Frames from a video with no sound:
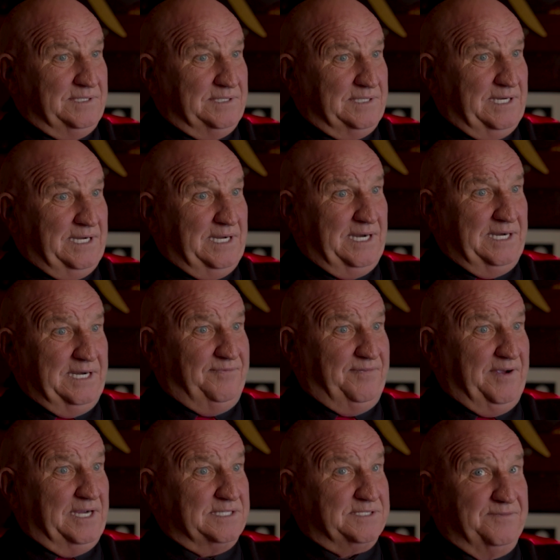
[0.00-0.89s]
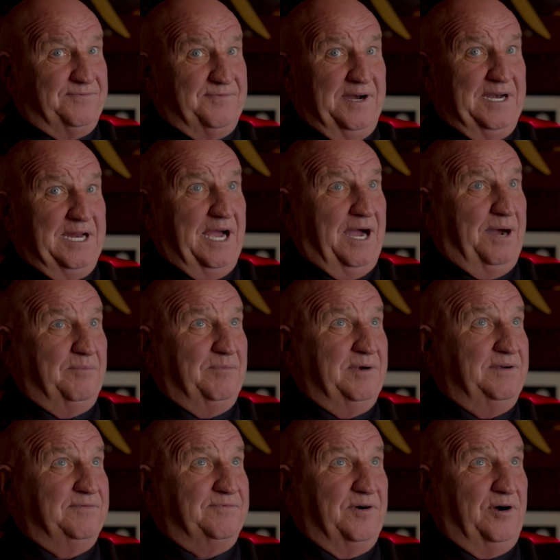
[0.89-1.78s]
Yeah, and if he has to fill it up
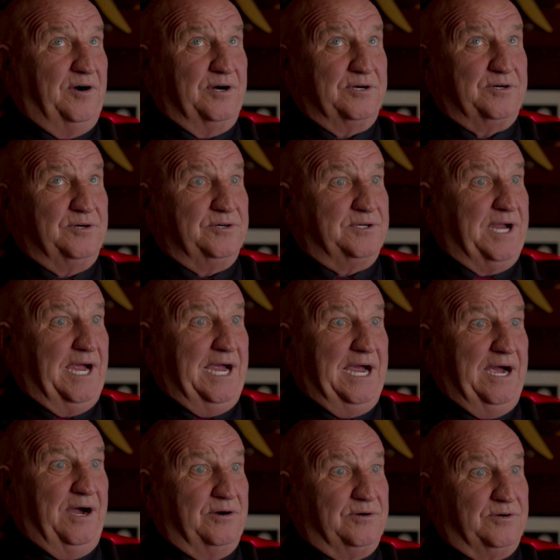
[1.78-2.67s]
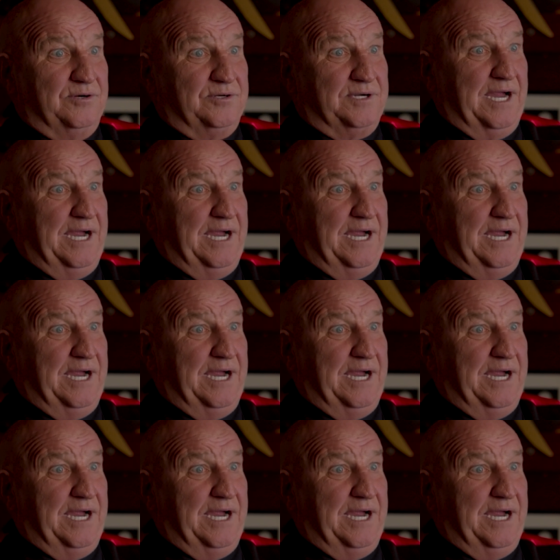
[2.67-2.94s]
with, I could get out